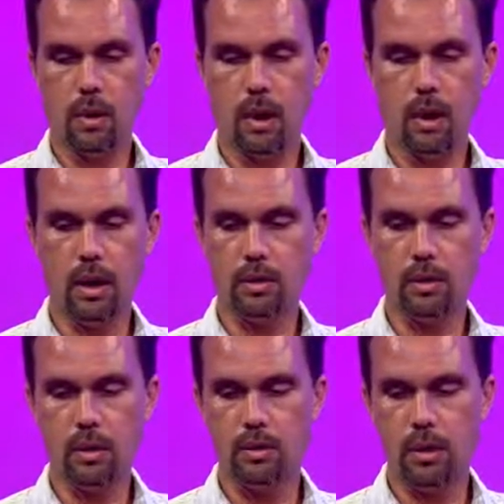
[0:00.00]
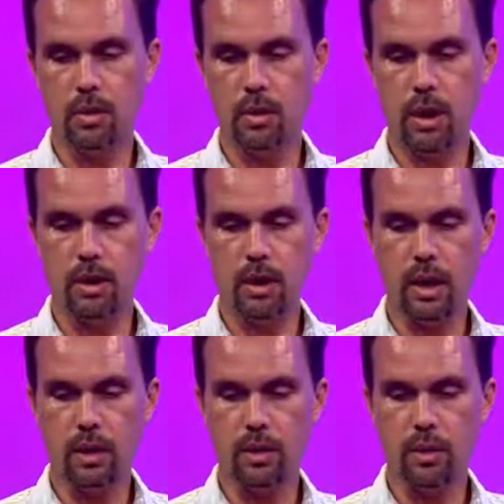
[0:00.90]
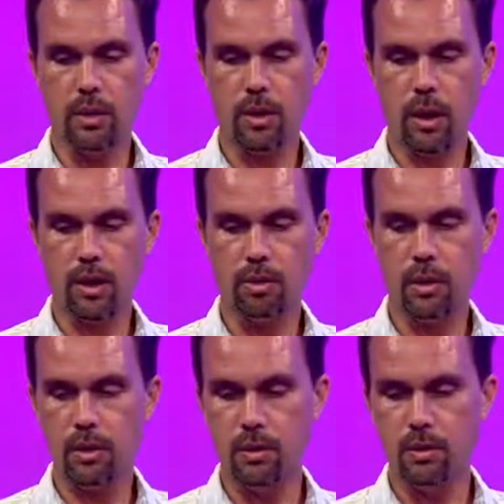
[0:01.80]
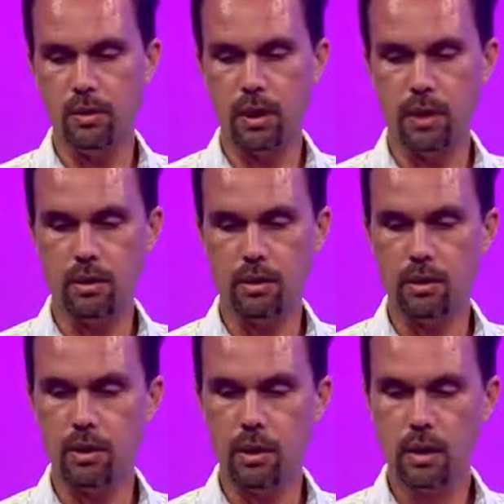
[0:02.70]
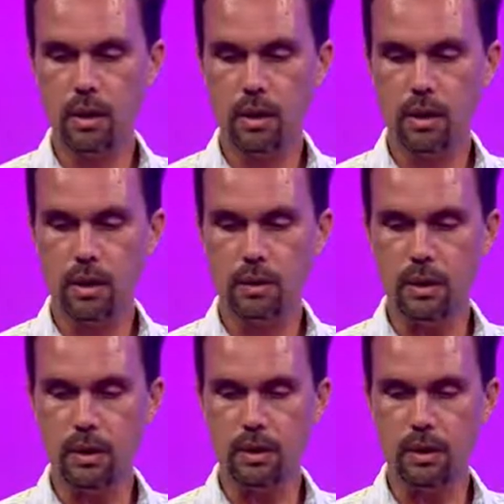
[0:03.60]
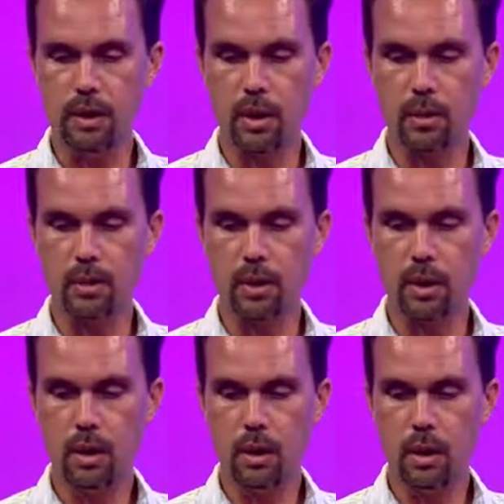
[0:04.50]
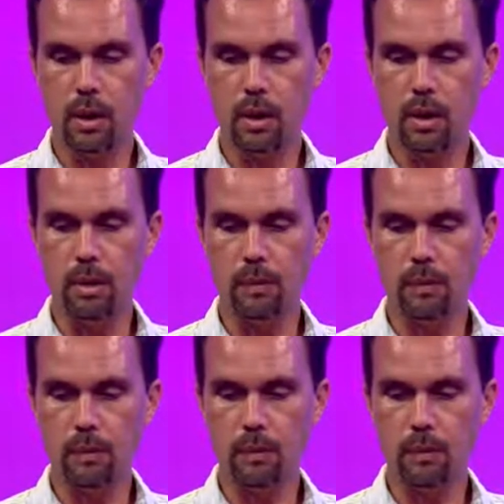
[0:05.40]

had actually been wanting to ask your thoughts, but you've kind of given some of them. I